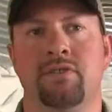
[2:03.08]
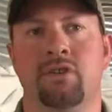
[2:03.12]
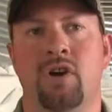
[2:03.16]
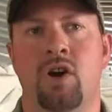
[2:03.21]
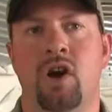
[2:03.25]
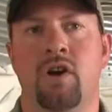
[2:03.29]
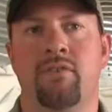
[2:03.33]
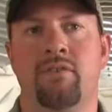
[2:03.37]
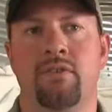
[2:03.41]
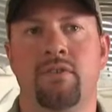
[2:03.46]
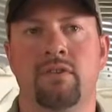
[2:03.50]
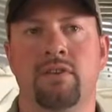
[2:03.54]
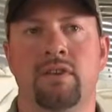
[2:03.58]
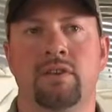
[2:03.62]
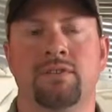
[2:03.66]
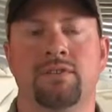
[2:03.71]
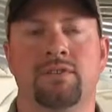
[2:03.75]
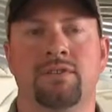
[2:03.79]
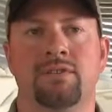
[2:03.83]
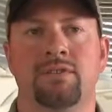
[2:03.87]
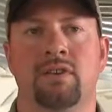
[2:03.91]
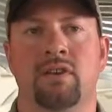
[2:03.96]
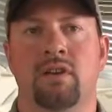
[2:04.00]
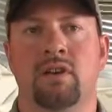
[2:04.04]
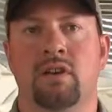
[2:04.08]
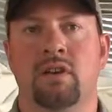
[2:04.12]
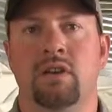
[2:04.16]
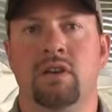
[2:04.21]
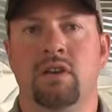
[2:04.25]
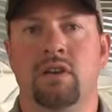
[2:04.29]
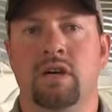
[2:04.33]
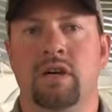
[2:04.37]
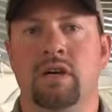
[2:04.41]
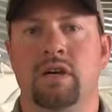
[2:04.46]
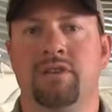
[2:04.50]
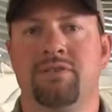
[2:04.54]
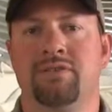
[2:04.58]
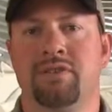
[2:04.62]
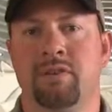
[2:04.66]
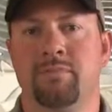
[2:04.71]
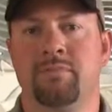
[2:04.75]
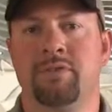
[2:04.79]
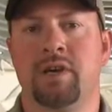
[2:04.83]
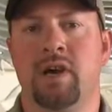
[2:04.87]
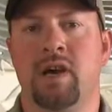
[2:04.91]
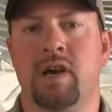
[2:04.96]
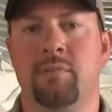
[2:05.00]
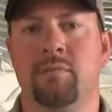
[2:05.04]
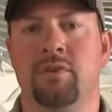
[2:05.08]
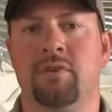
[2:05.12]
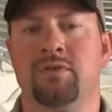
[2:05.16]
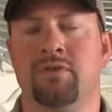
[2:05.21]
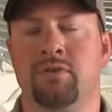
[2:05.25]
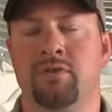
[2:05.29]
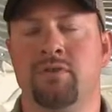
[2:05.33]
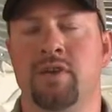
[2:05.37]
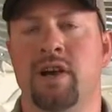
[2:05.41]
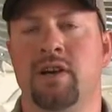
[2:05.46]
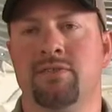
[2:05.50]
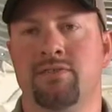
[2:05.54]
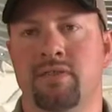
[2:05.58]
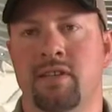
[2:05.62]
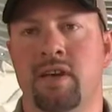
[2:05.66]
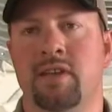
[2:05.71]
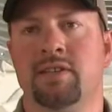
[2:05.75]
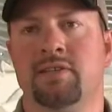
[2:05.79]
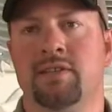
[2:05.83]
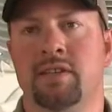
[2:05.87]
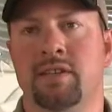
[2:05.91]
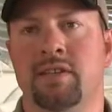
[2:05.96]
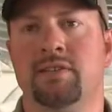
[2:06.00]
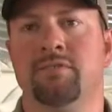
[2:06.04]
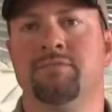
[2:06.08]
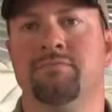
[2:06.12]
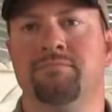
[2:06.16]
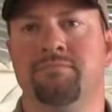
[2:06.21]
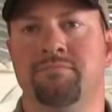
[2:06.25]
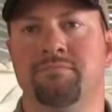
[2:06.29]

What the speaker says: to offer this sometime in 2018.